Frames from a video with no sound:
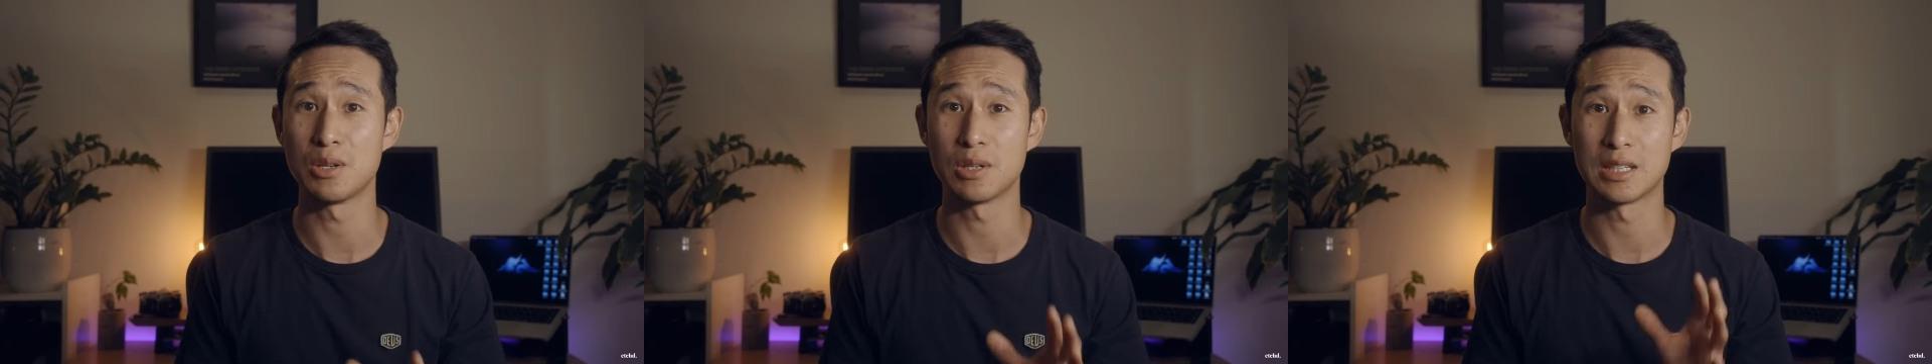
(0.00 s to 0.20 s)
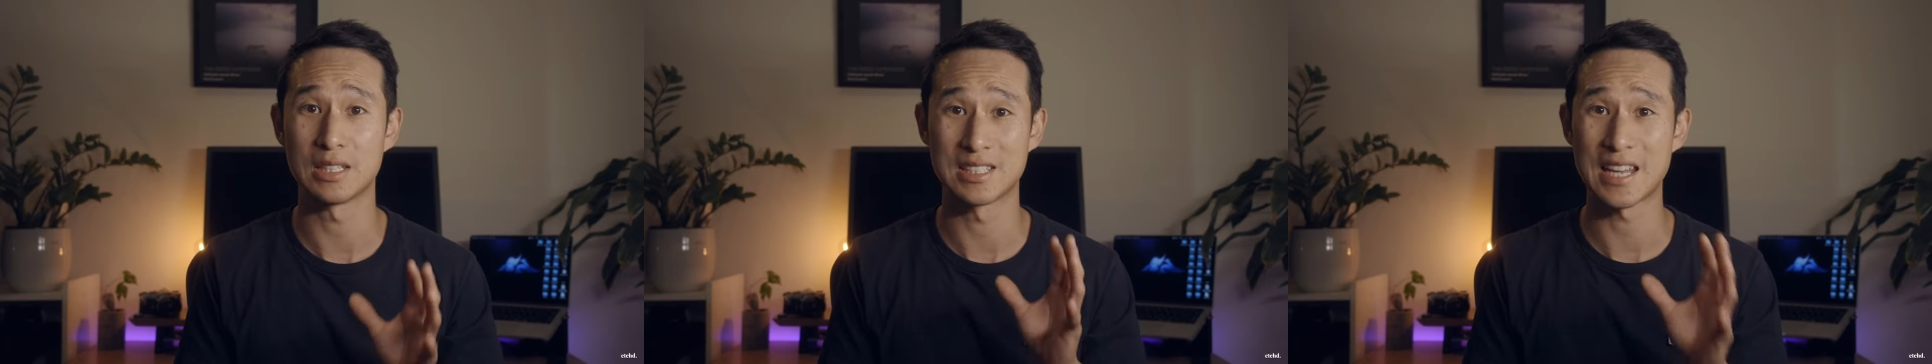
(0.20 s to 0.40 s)

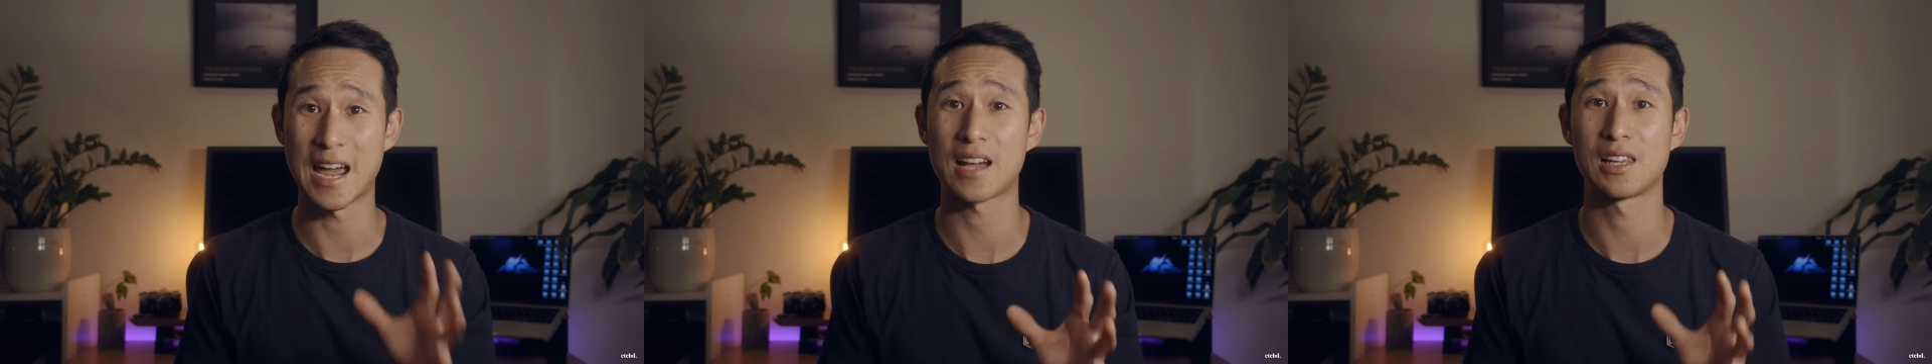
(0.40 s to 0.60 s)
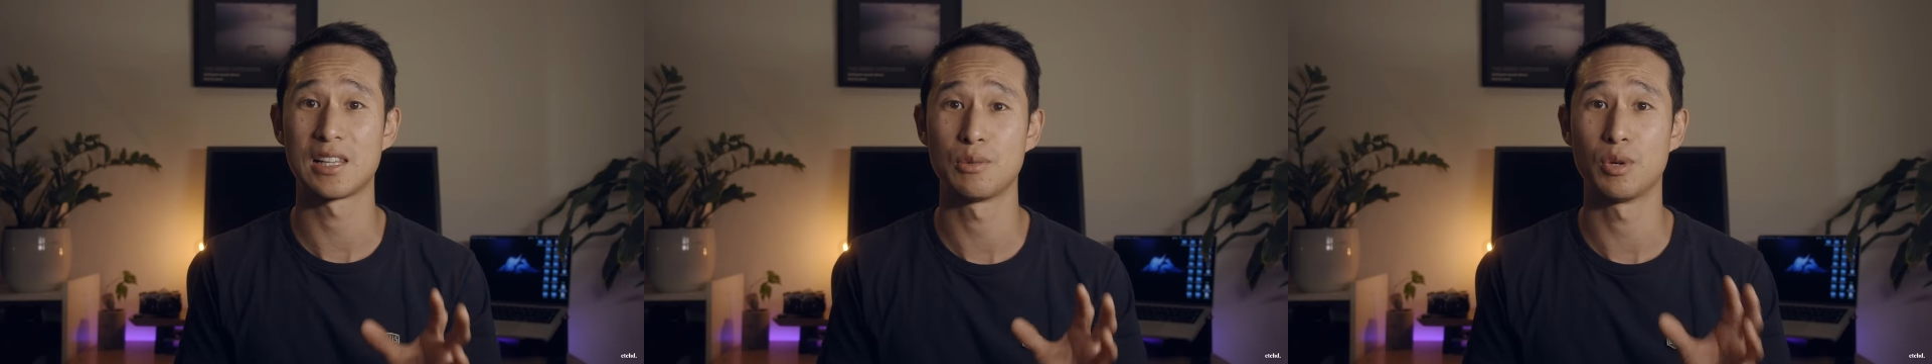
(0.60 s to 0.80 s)

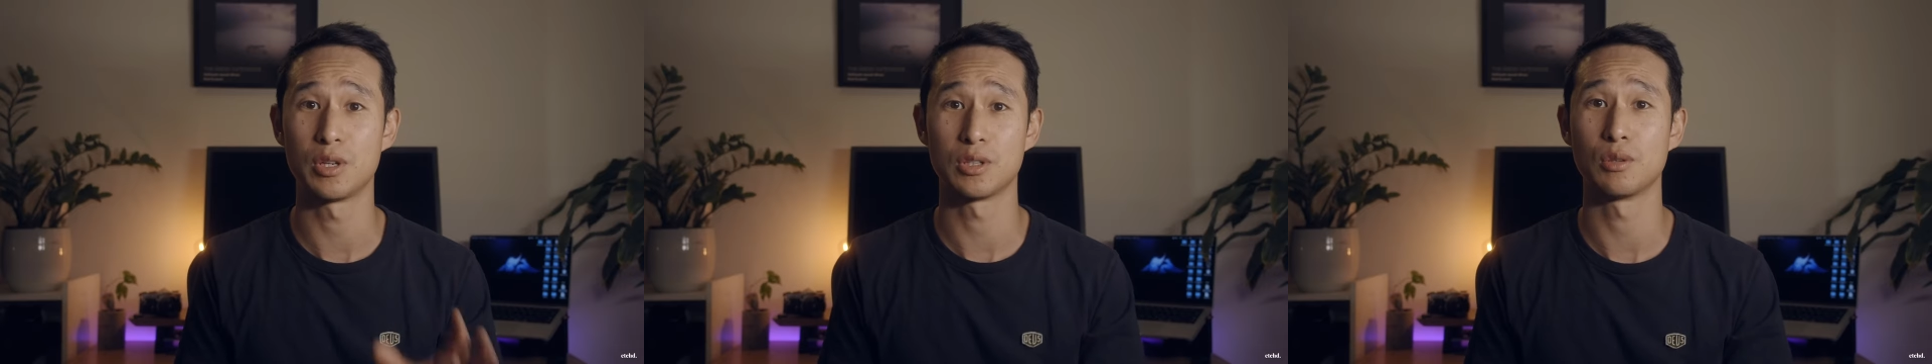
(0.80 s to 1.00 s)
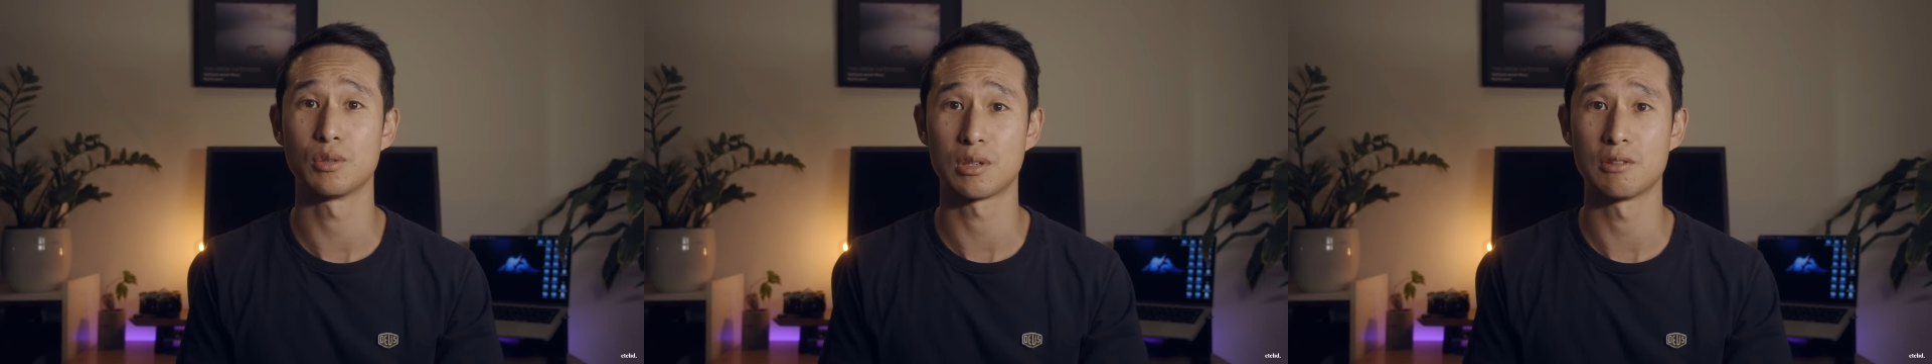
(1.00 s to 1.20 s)
exactly what
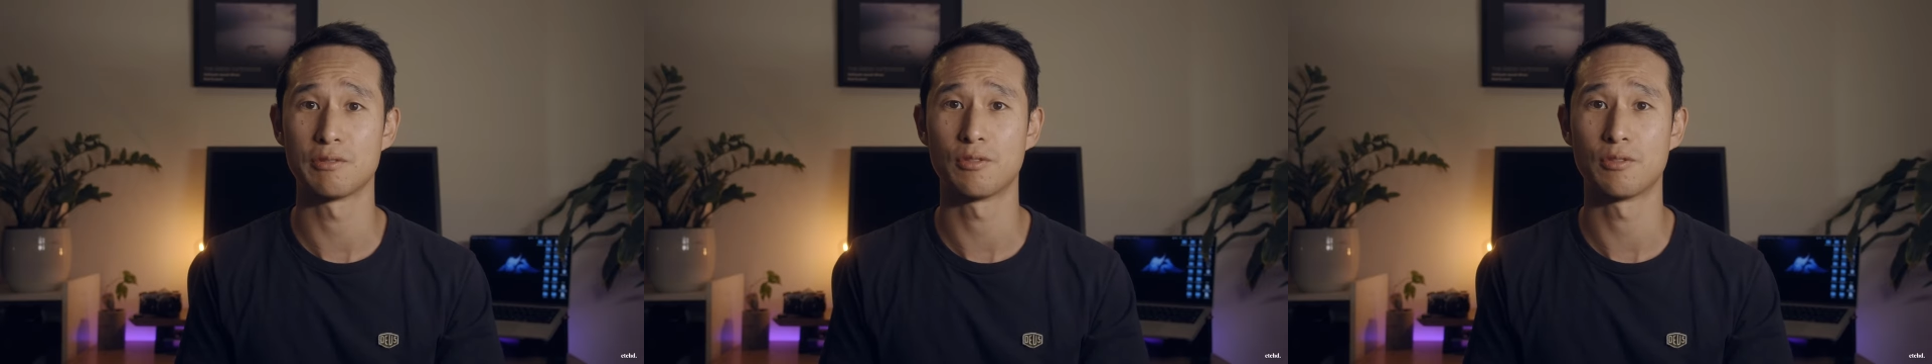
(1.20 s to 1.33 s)
you're looking